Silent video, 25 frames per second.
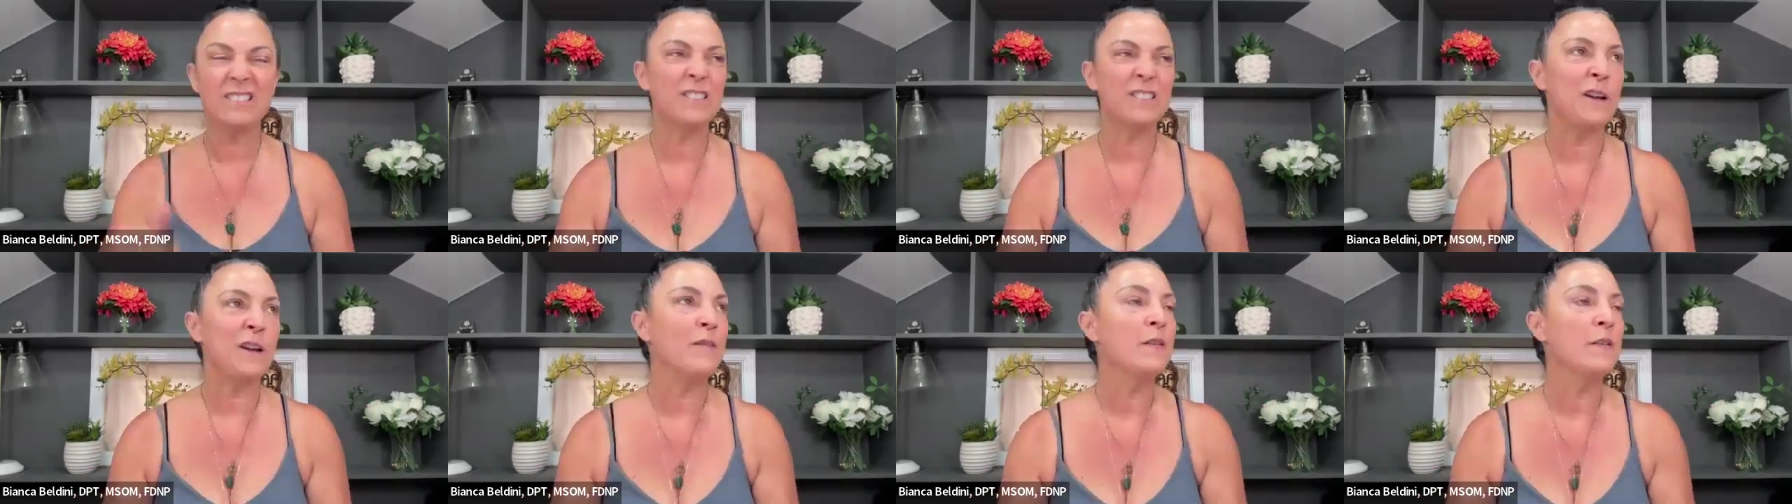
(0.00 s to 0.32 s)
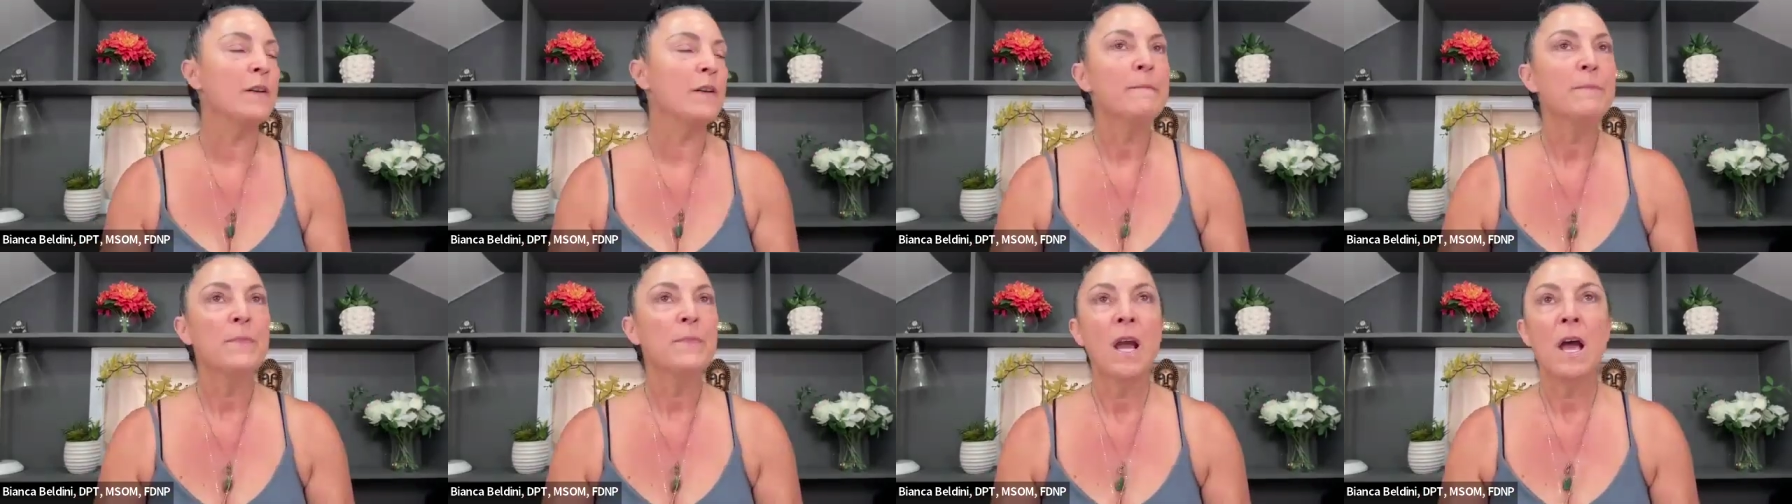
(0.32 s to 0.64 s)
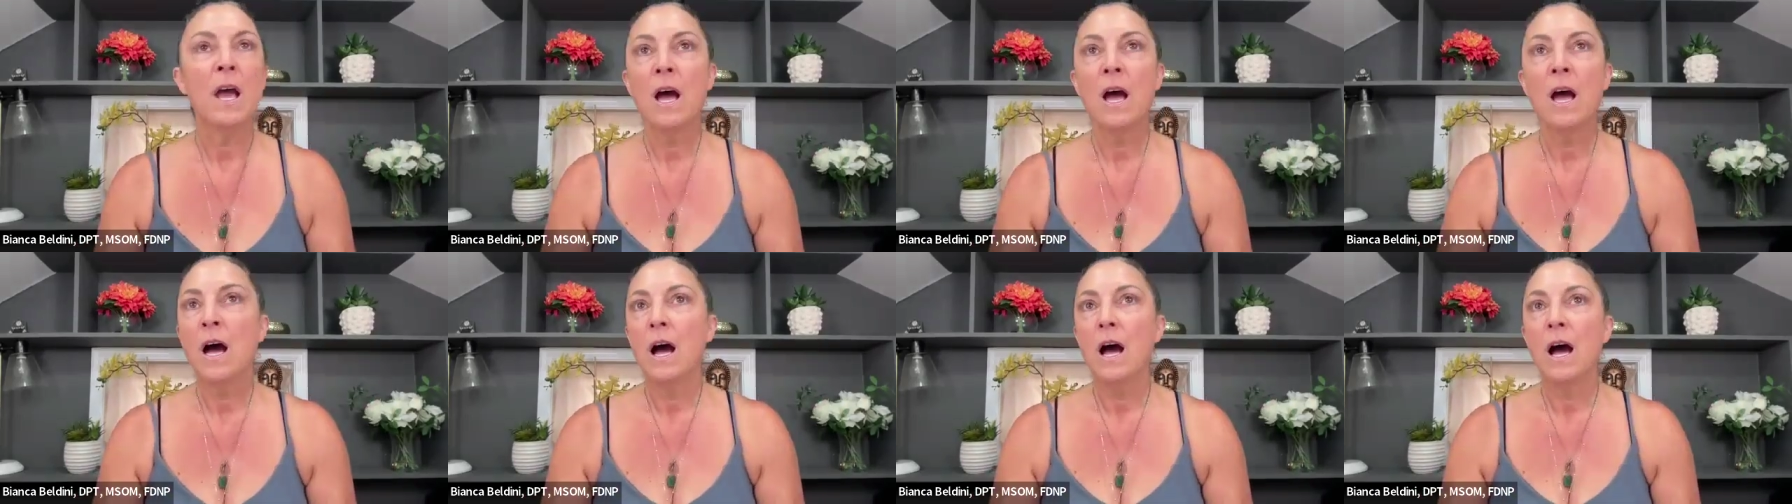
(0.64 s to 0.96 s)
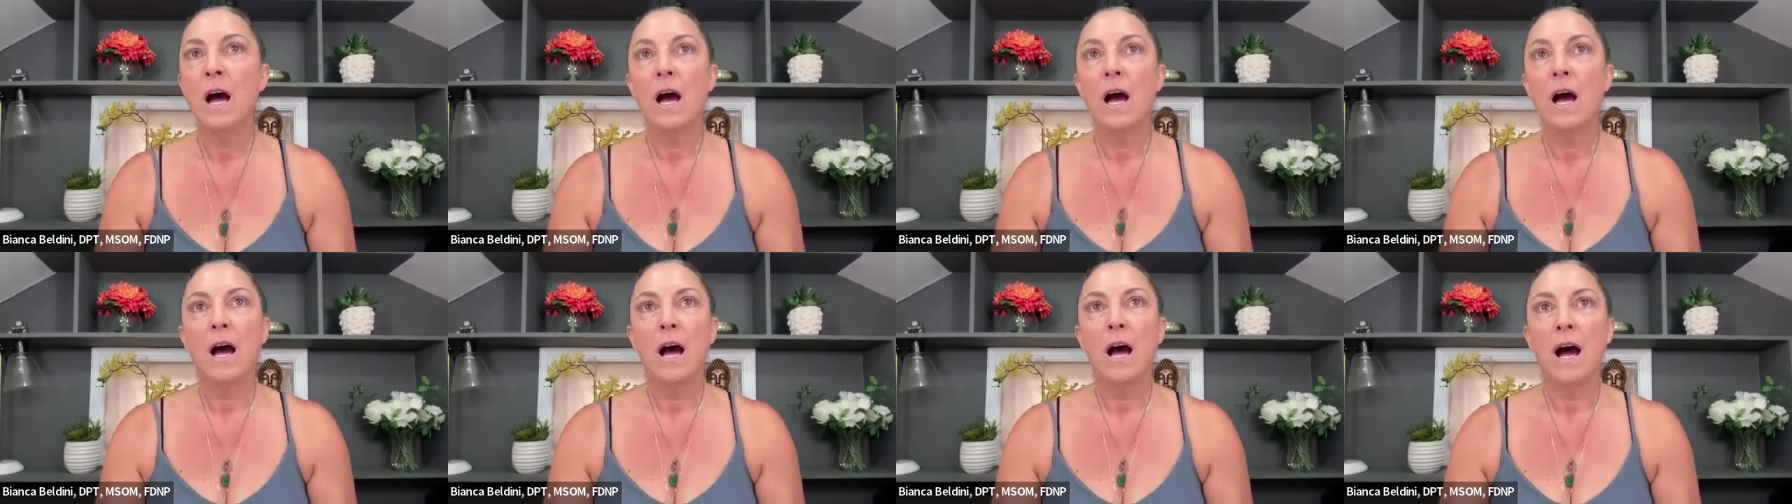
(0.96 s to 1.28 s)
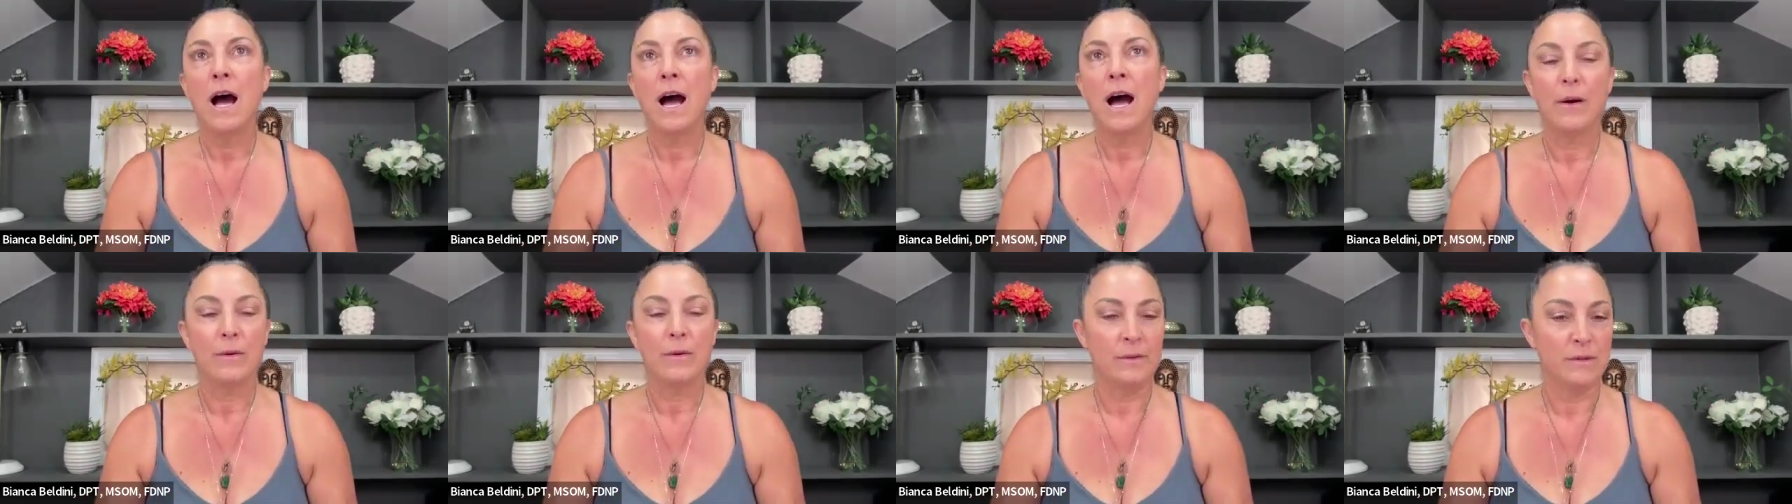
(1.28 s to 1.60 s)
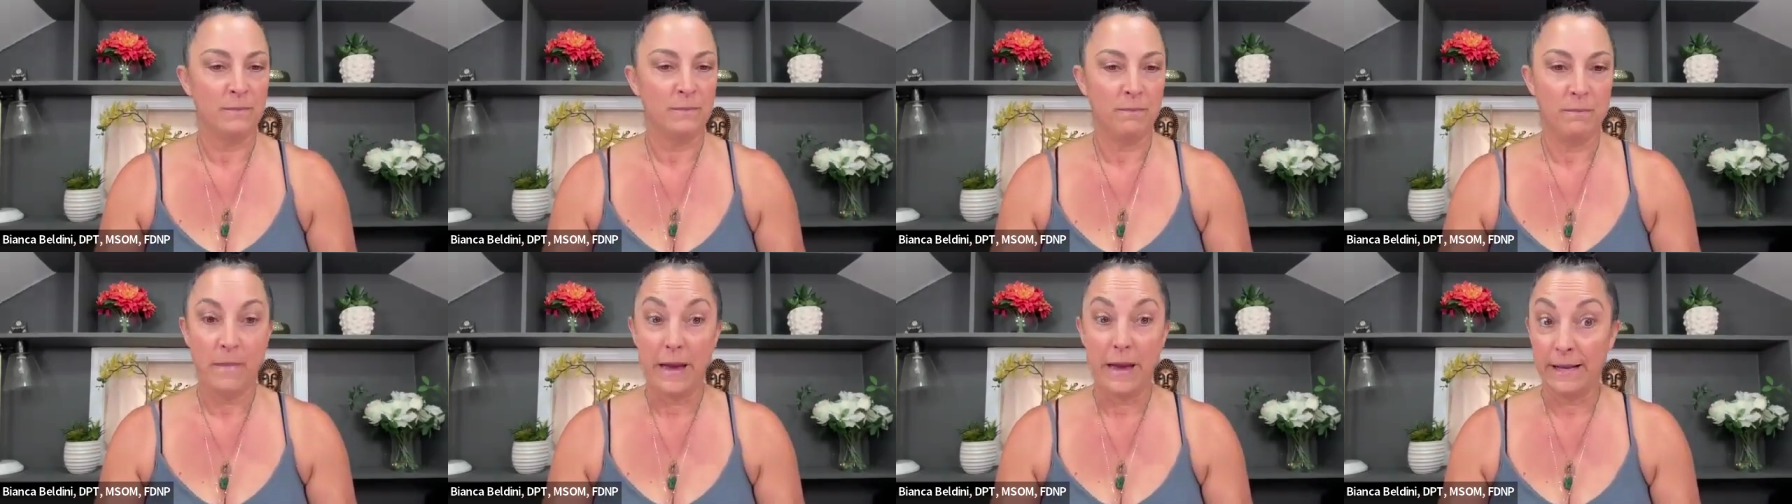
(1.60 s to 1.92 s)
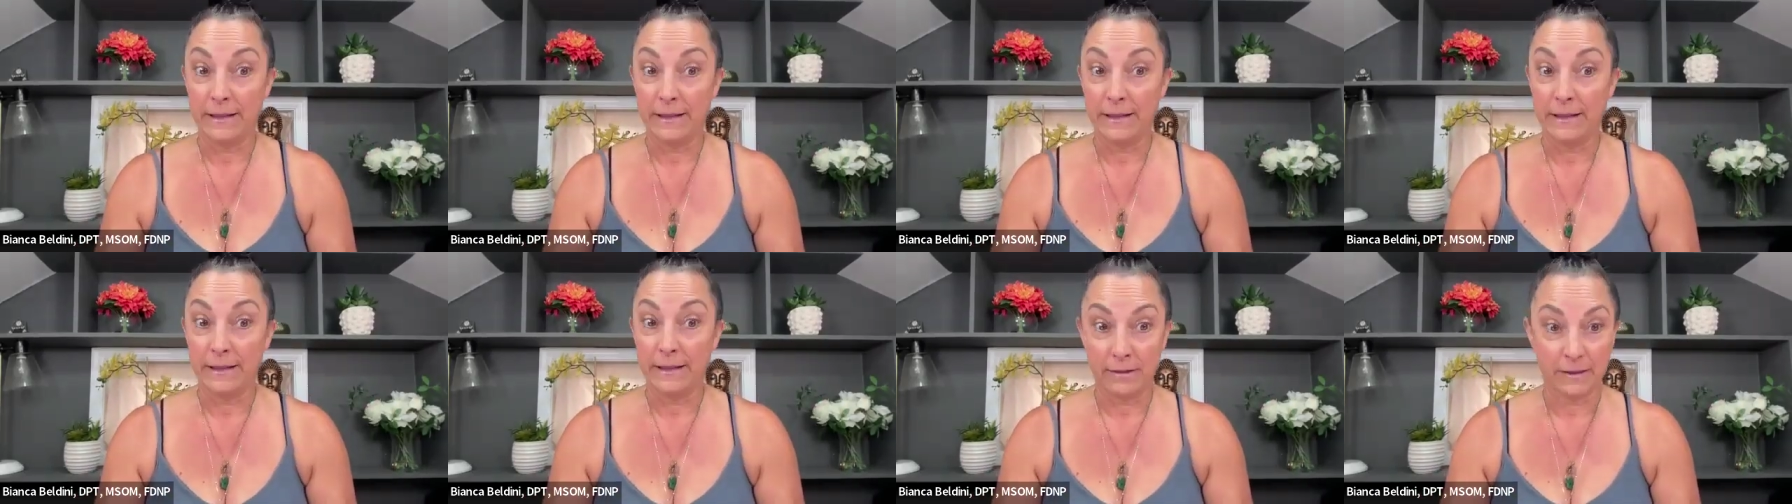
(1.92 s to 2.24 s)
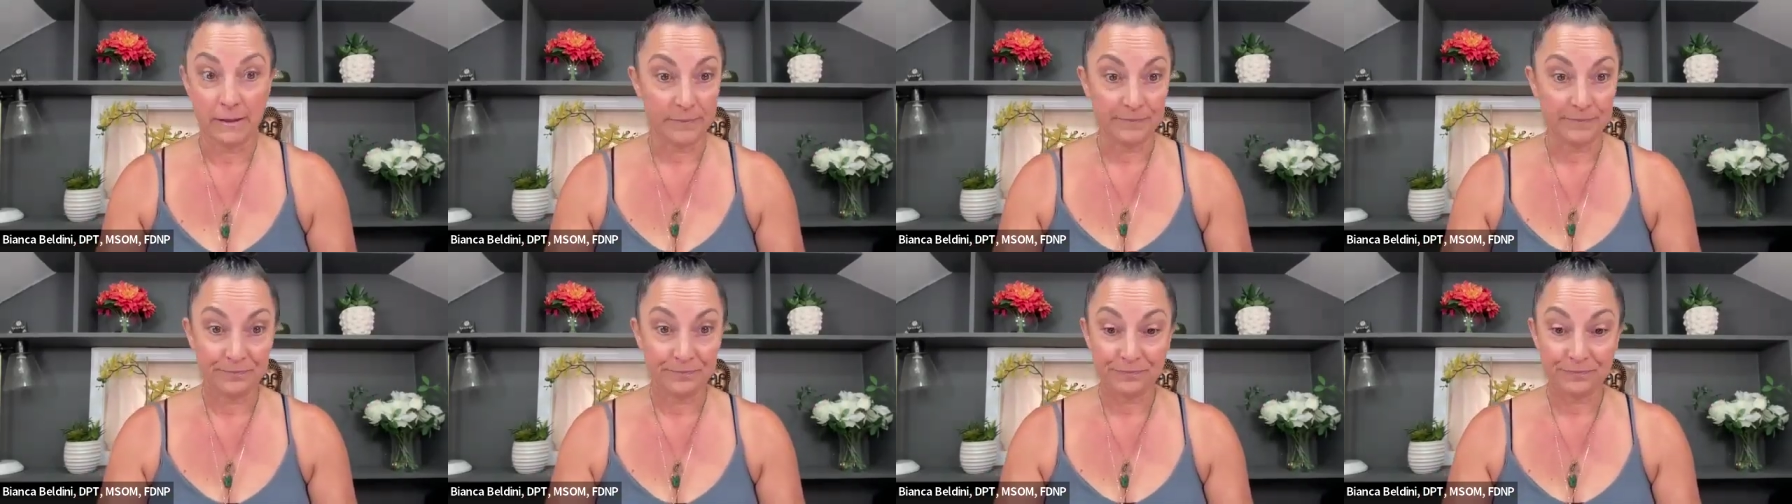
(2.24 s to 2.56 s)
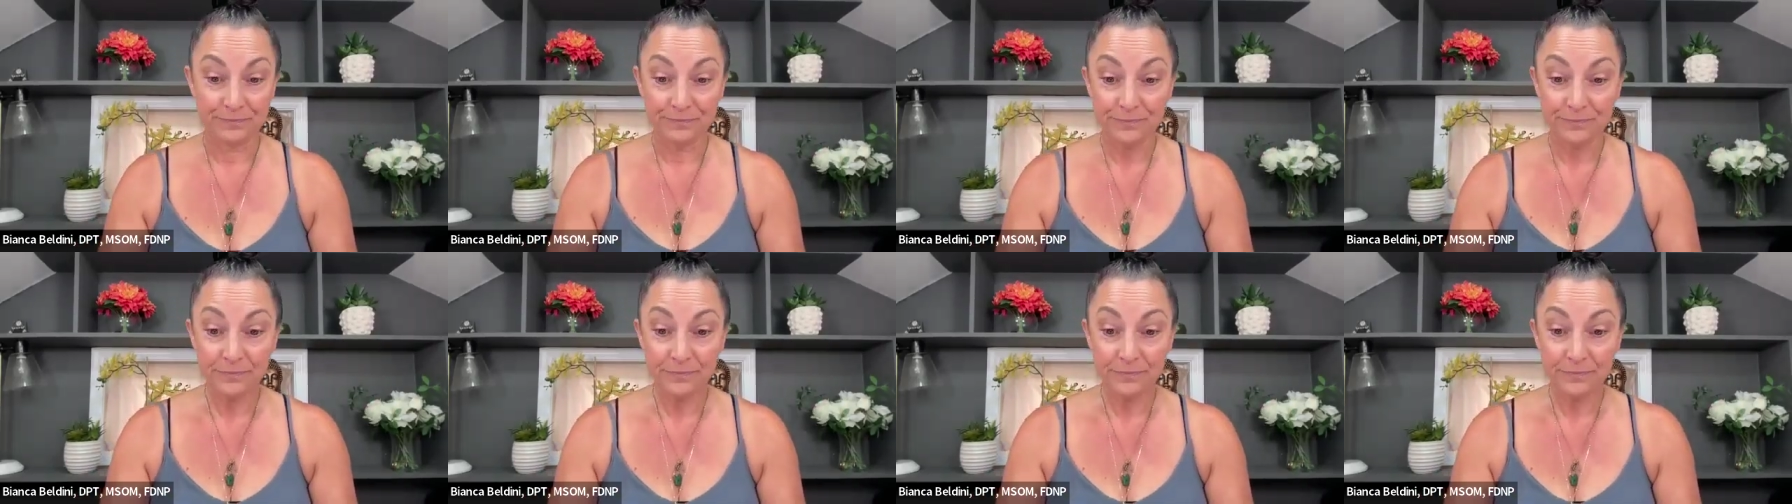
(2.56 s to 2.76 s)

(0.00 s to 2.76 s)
and stuff. I was a mess.